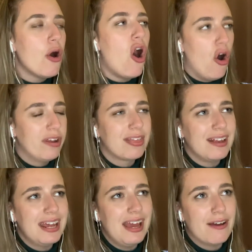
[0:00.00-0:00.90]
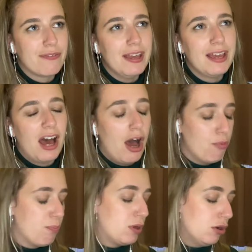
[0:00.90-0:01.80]
Honestly, I think I
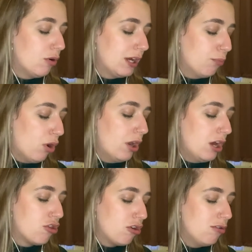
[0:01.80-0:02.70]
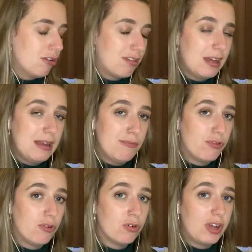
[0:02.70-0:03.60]
would purely want a junior team
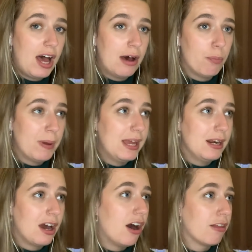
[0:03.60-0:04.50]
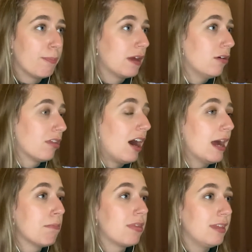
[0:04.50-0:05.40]
for all the Alpine guys because
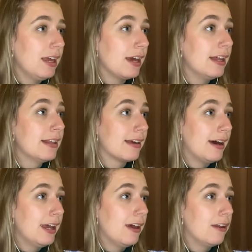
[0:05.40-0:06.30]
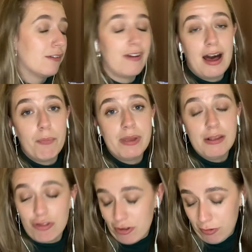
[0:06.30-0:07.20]
I'm sick and tired of
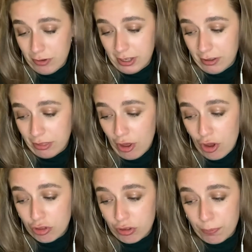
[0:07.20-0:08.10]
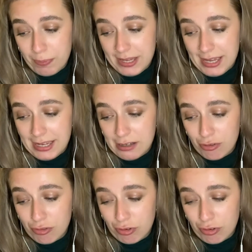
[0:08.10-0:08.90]
Alpine juniors just being